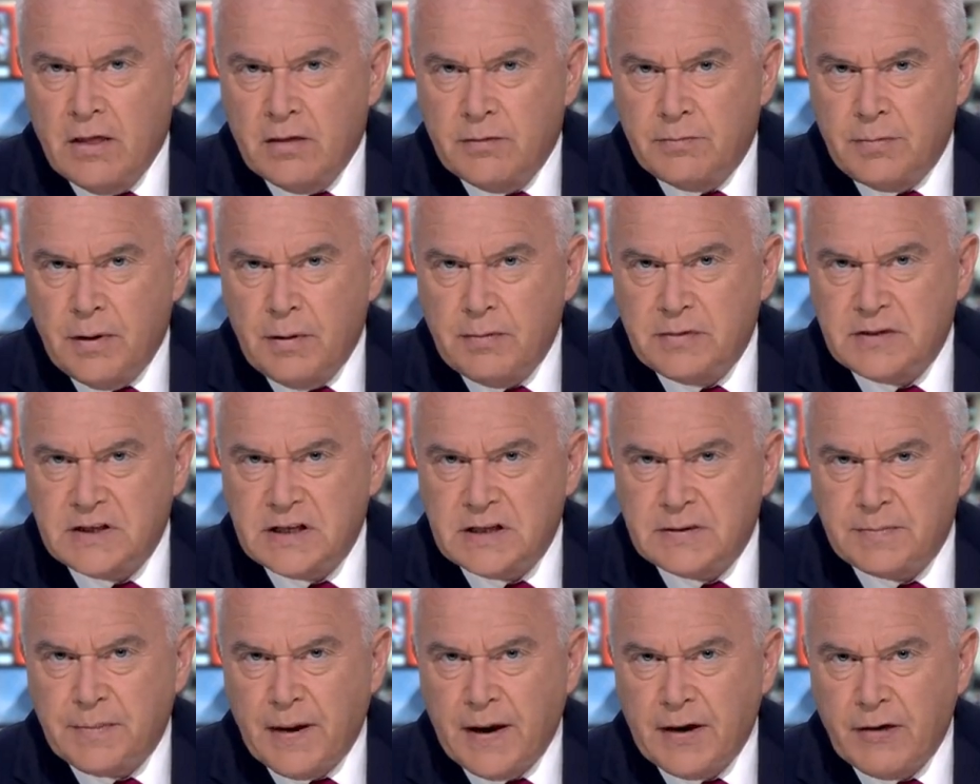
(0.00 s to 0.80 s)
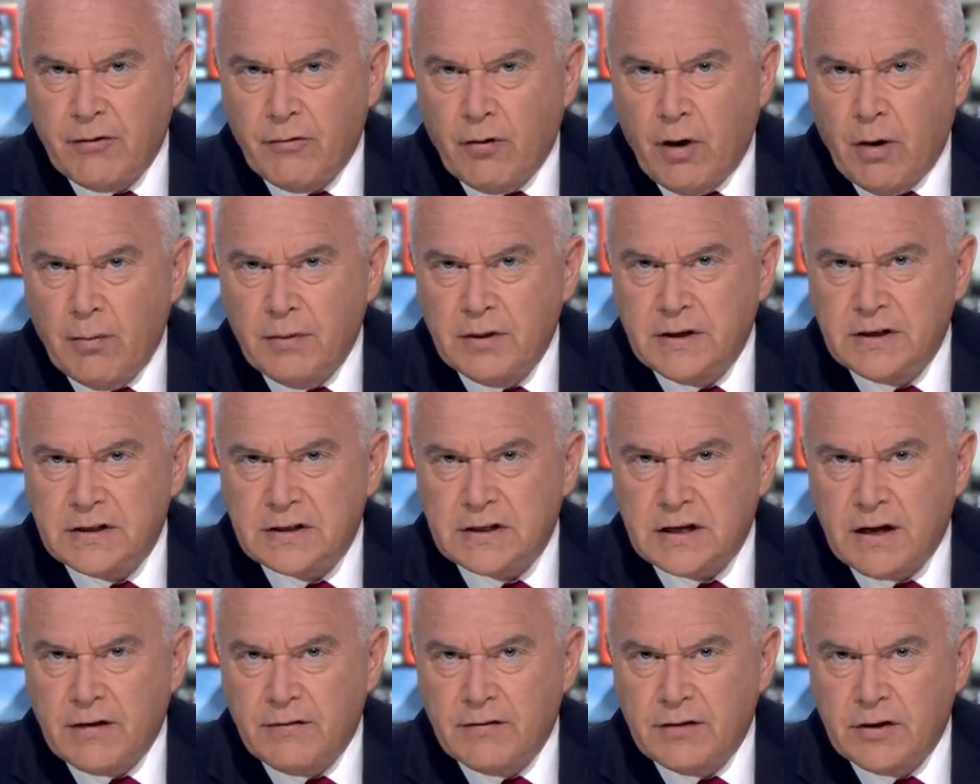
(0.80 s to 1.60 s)
The BBC's Panorama
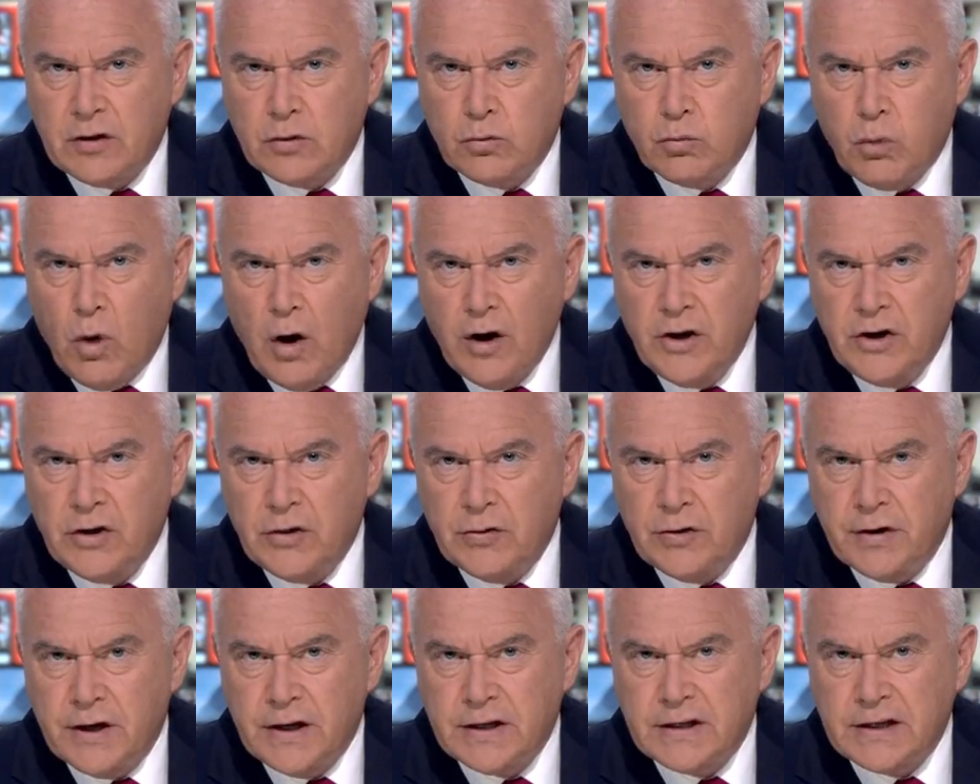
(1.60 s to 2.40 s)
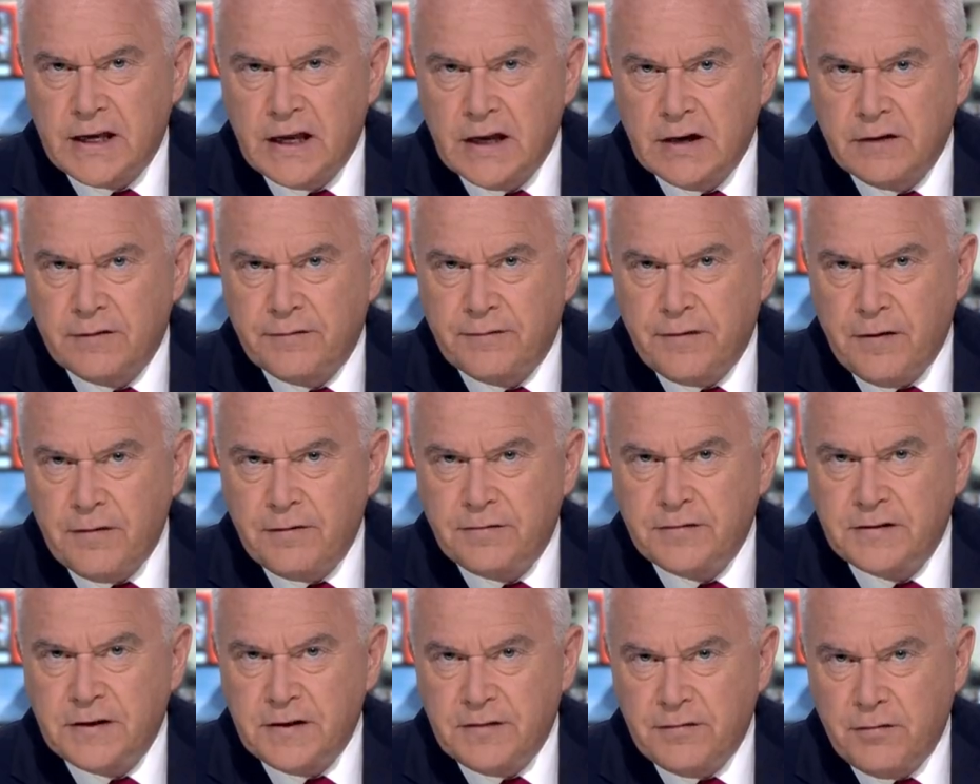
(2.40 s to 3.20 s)
discovered that one unit killed
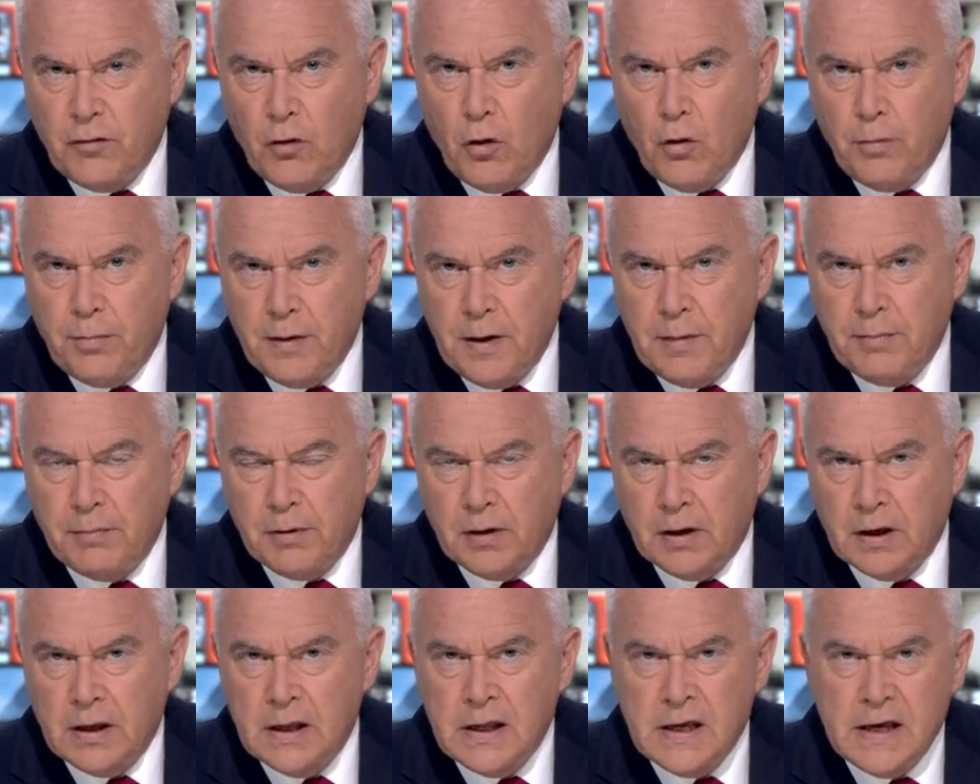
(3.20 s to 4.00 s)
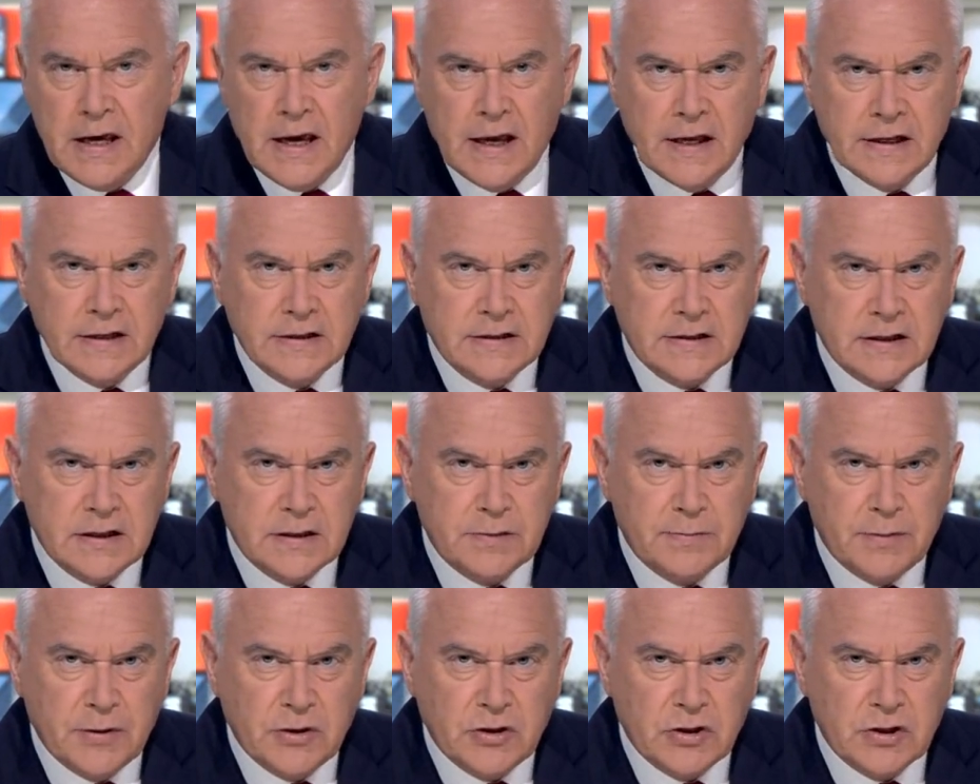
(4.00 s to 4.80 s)
54 people in
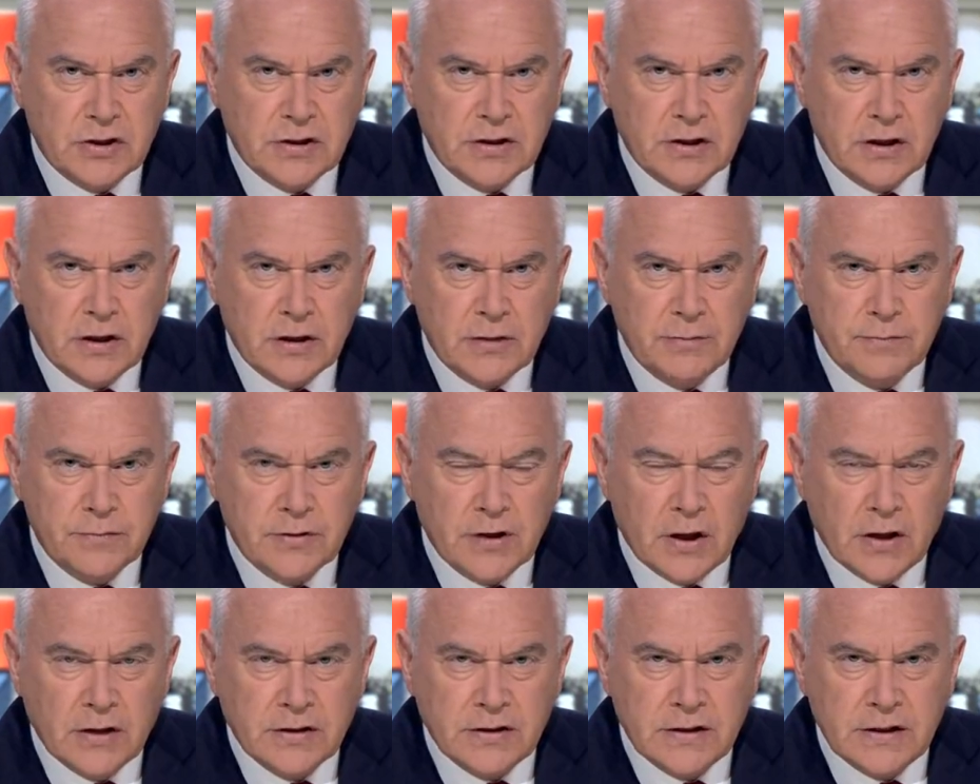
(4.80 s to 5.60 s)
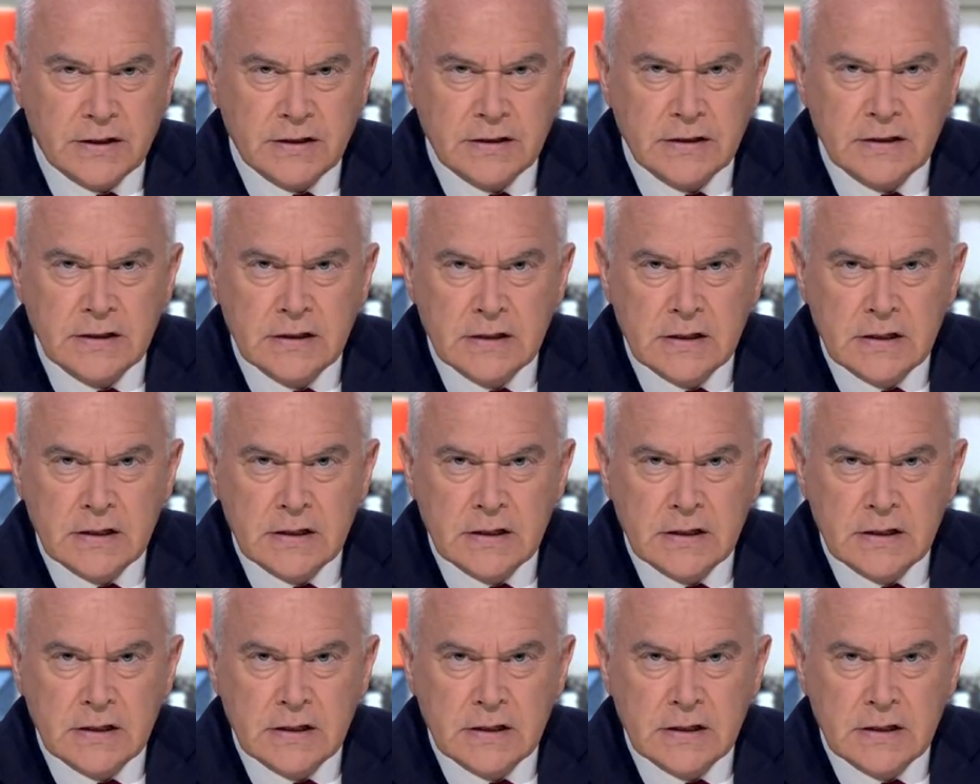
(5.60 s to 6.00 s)
suspicious circumstances.